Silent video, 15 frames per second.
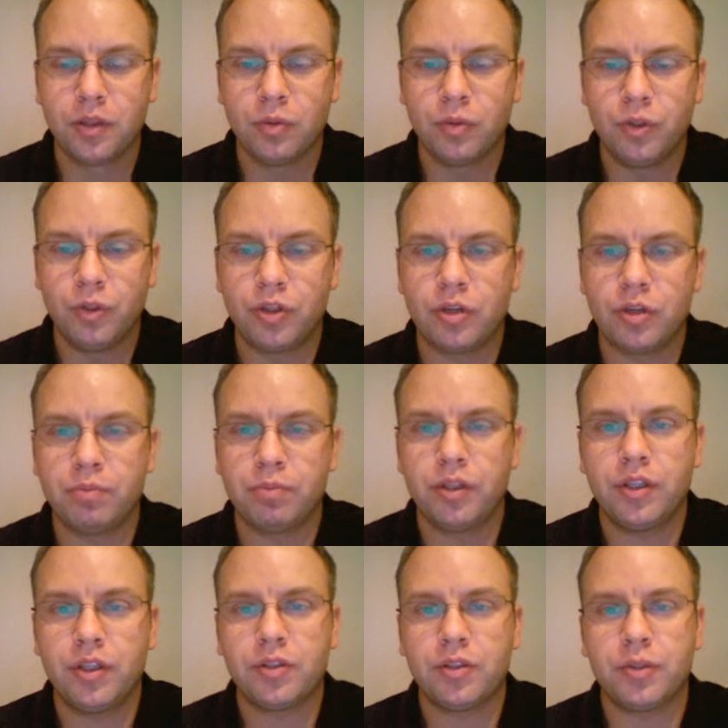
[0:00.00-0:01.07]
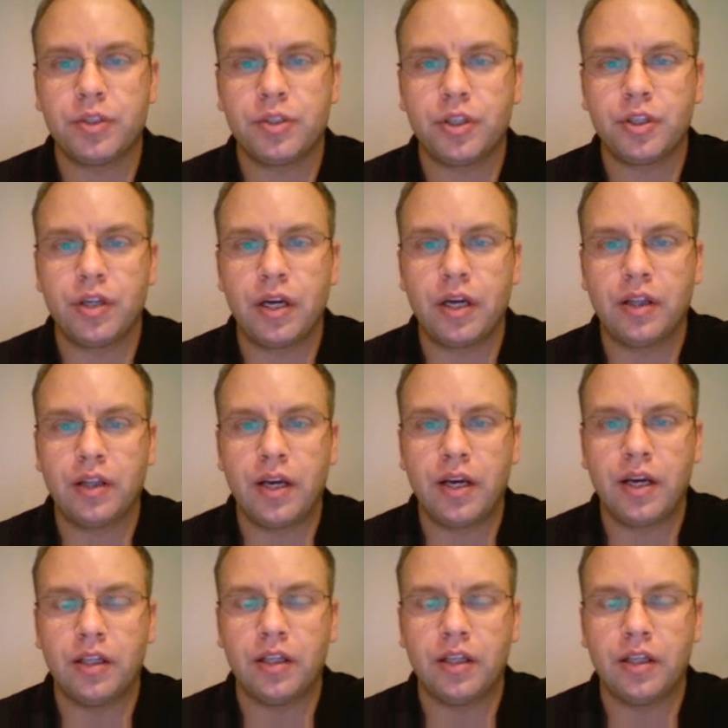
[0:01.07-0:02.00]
When you complete the return online